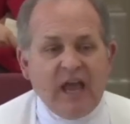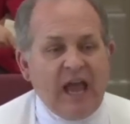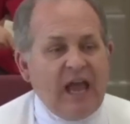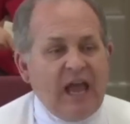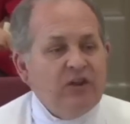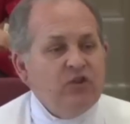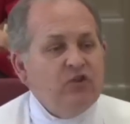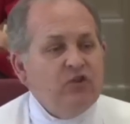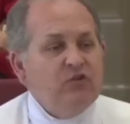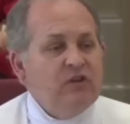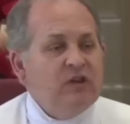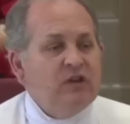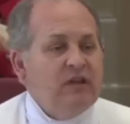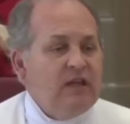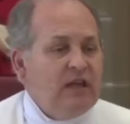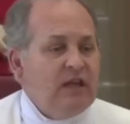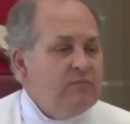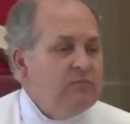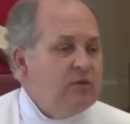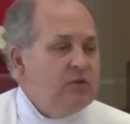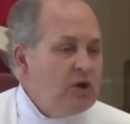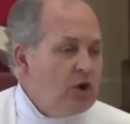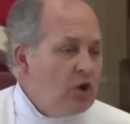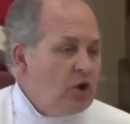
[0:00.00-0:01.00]
and you can
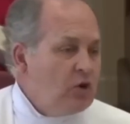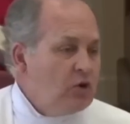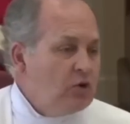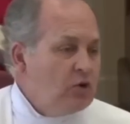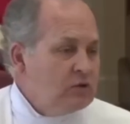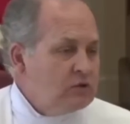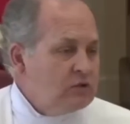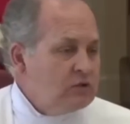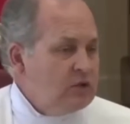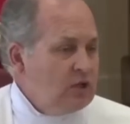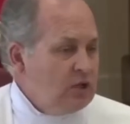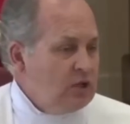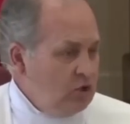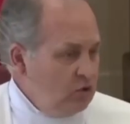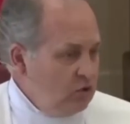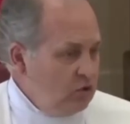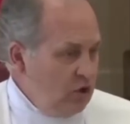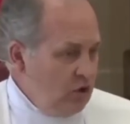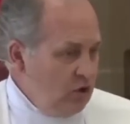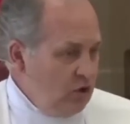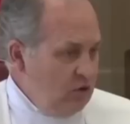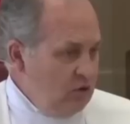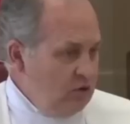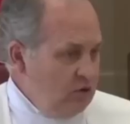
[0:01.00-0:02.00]
keep the girls, the little
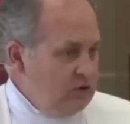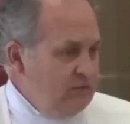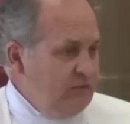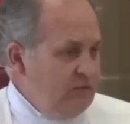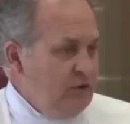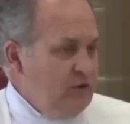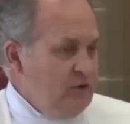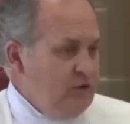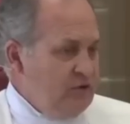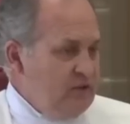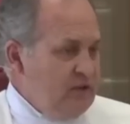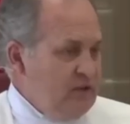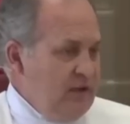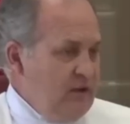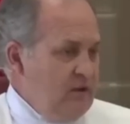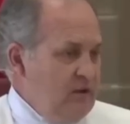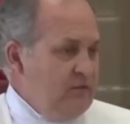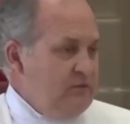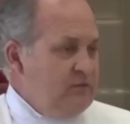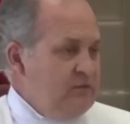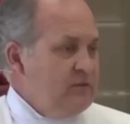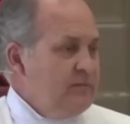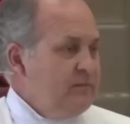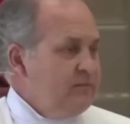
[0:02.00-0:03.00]
girls, for
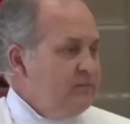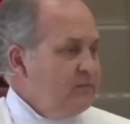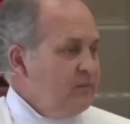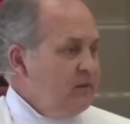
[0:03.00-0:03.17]
yourselves.